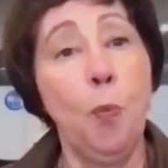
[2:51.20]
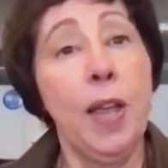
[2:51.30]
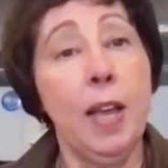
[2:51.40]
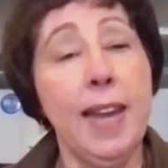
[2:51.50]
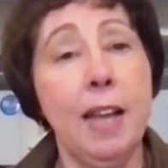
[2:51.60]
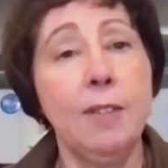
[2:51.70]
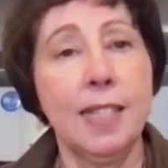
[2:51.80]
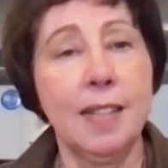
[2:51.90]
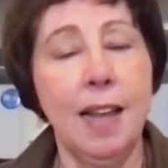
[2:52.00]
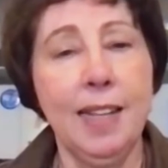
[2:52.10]
We are now
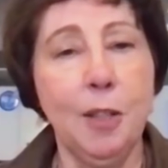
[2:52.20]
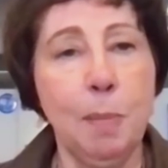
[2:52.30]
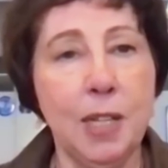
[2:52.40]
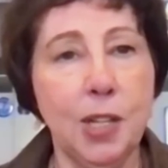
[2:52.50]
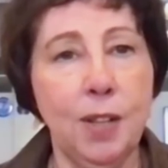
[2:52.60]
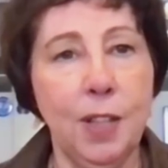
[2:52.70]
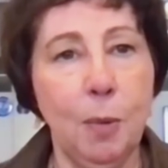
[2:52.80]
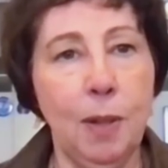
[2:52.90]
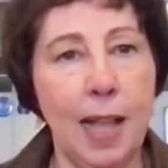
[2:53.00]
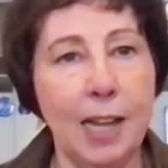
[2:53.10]
designing the mission
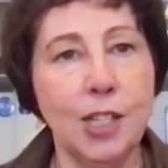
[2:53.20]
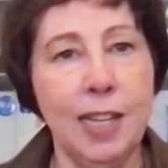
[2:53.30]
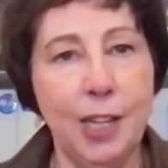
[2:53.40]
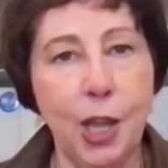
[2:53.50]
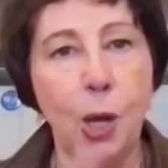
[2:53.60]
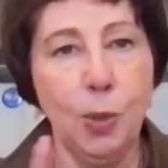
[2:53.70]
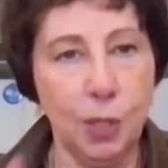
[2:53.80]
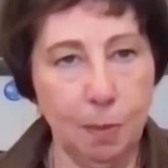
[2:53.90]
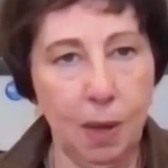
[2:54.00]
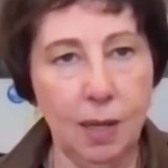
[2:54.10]
that will actually go
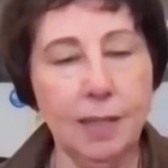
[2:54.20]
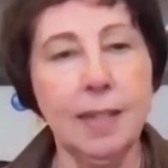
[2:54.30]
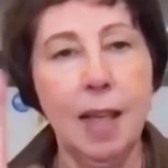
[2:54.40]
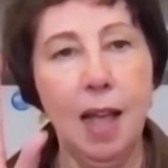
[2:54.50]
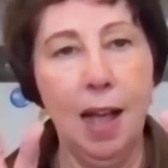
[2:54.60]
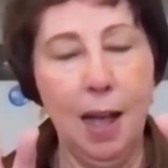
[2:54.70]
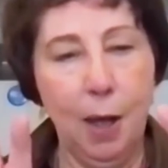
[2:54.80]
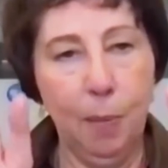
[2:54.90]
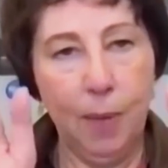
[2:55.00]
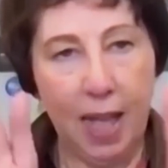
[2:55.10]
to Mars,
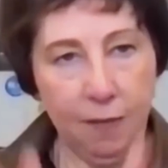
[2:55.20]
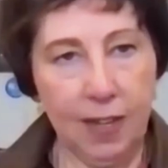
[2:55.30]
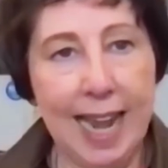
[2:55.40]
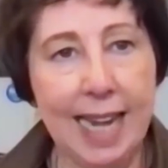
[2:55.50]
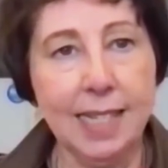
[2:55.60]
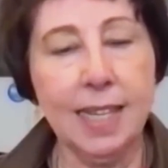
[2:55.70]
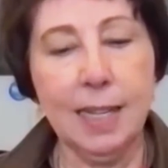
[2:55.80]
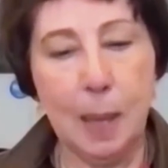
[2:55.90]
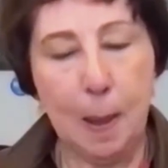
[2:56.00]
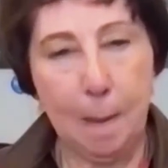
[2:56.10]
have a lander